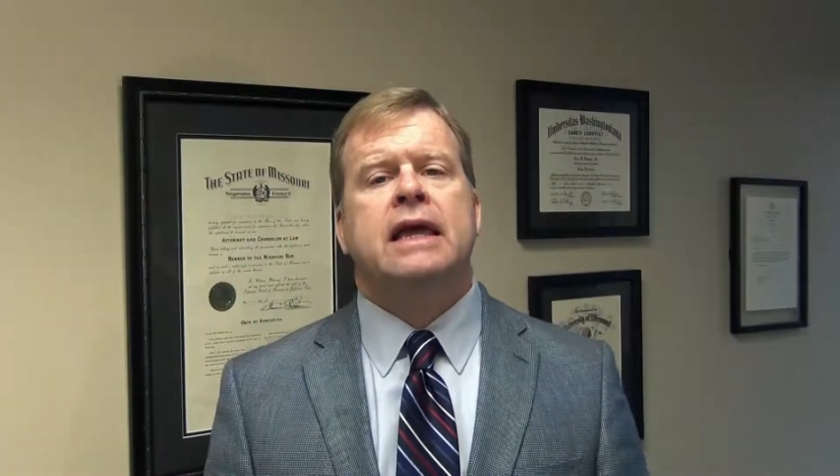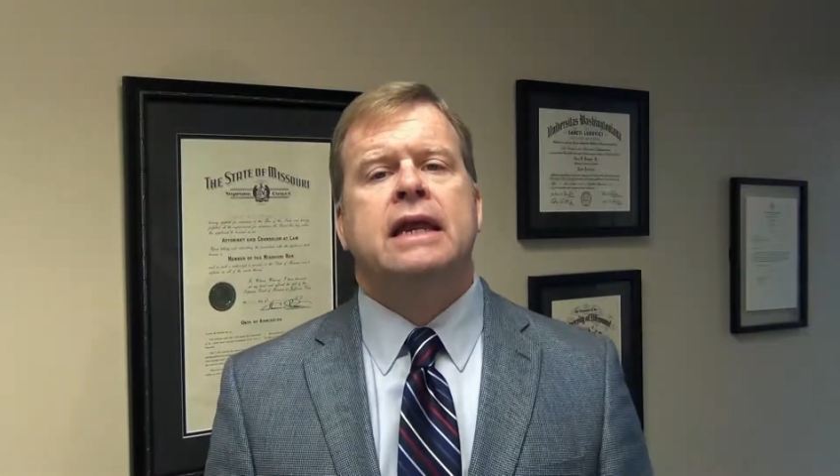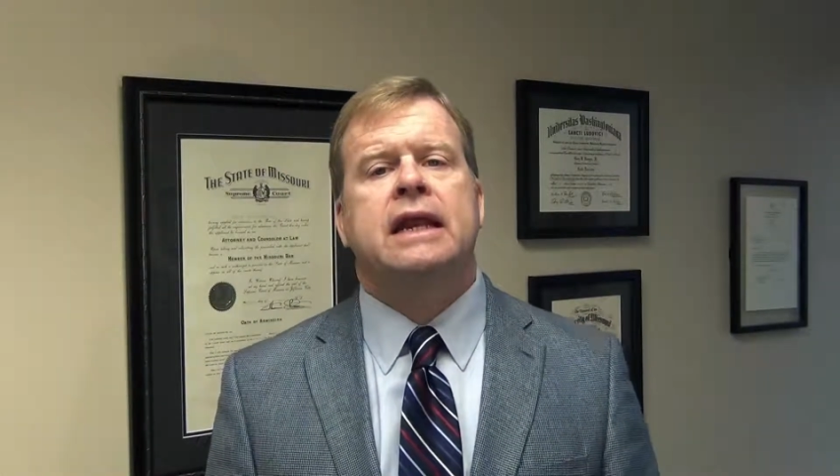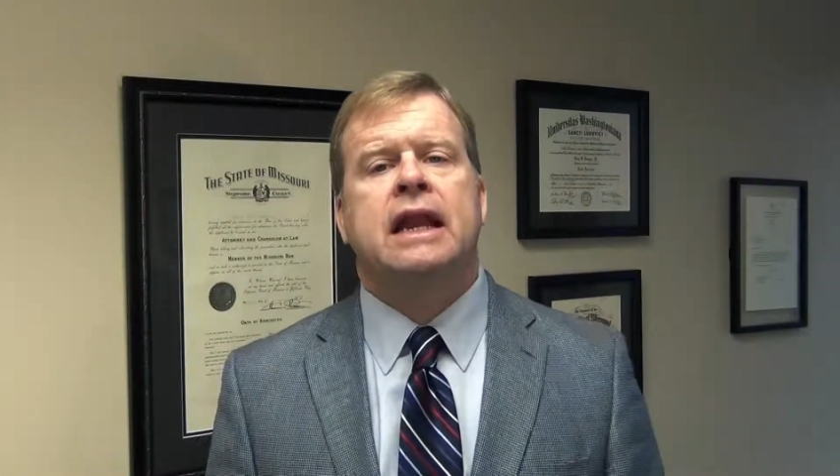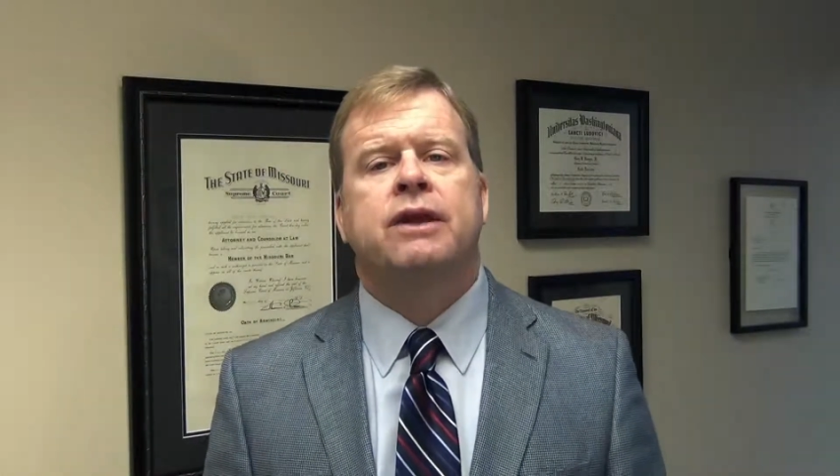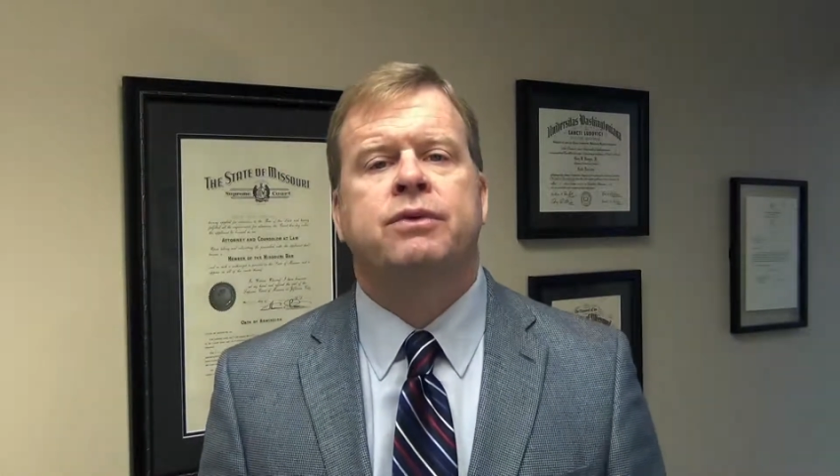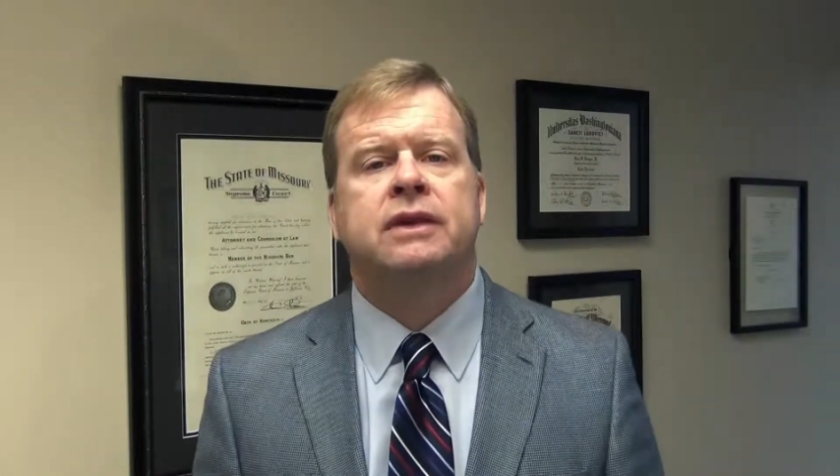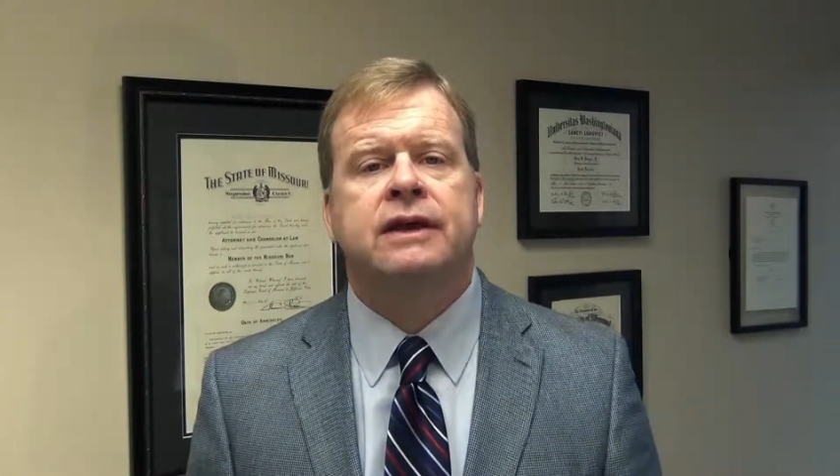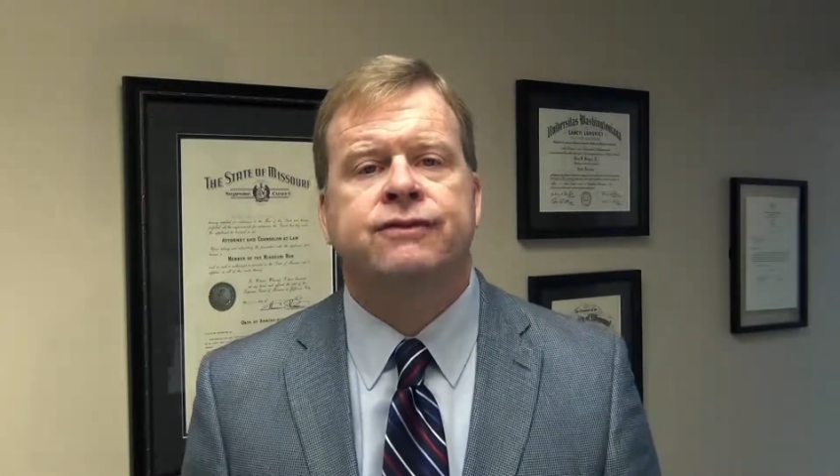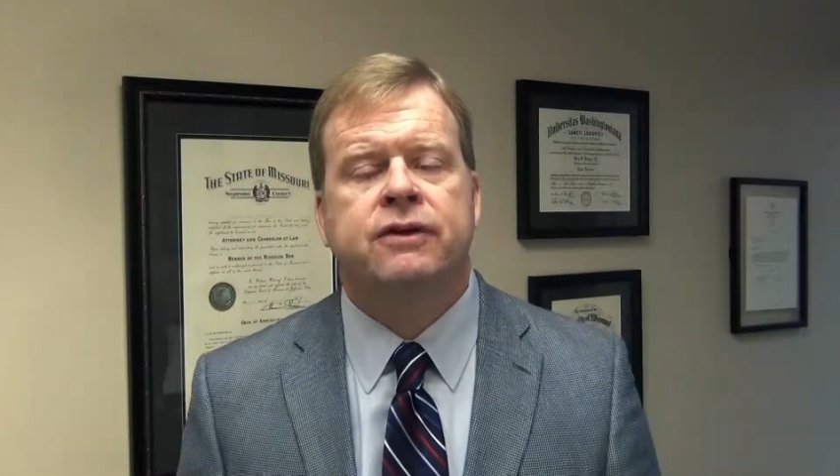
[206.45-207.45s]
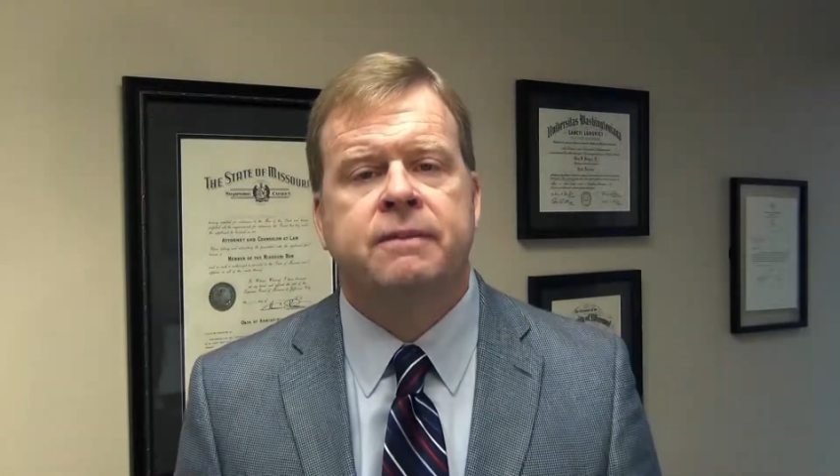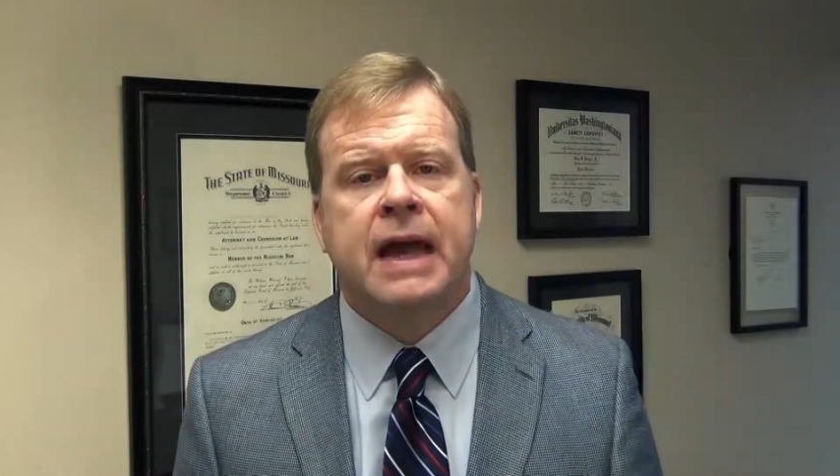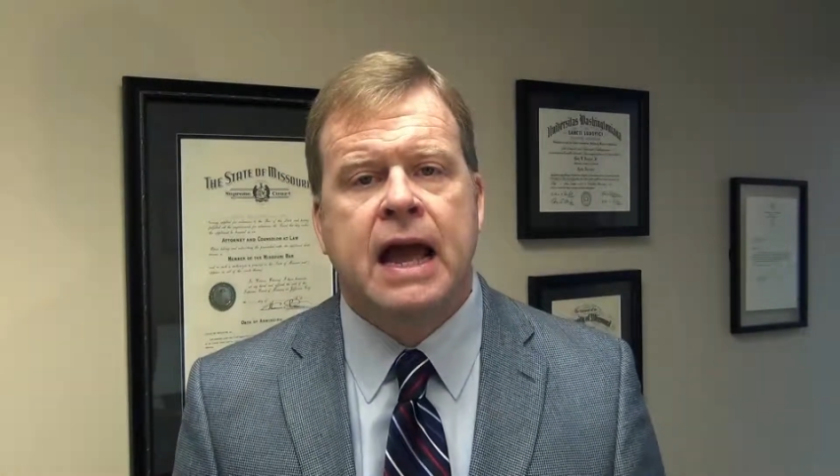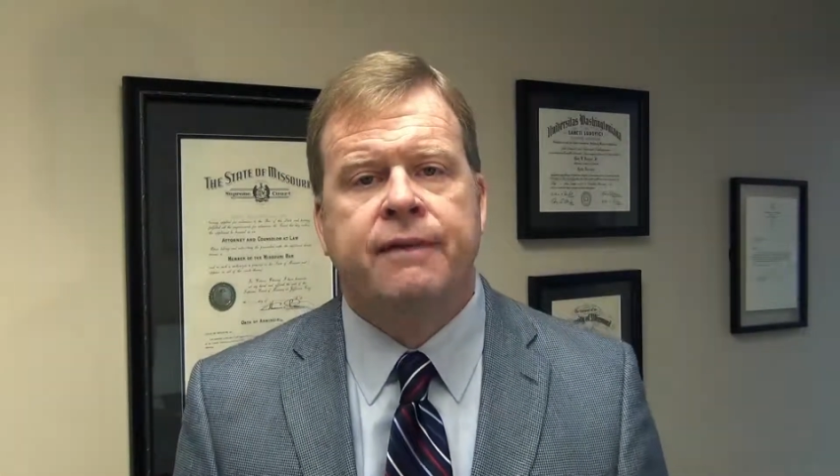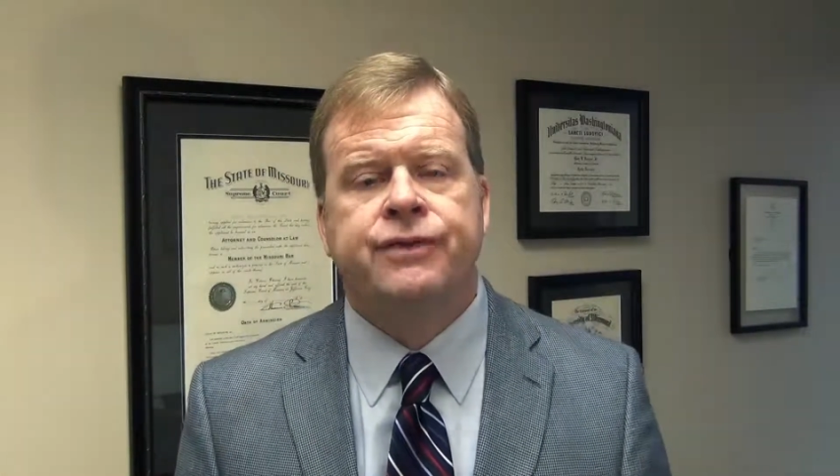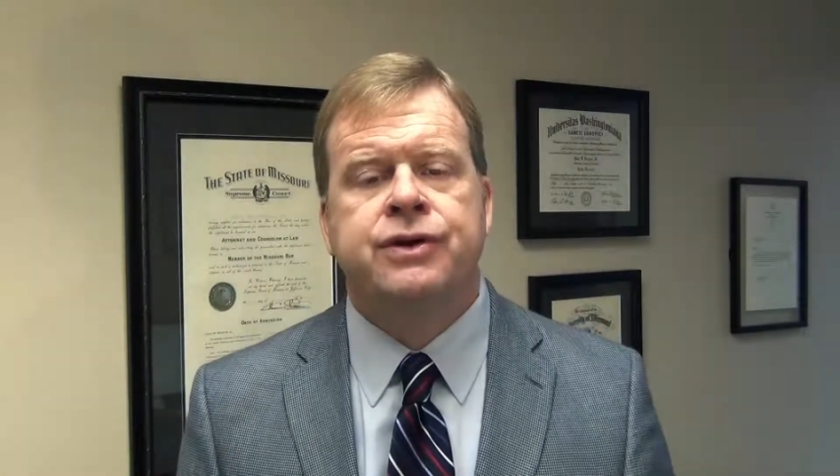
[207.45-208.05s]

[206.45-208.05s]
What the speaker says: getting any relief from that,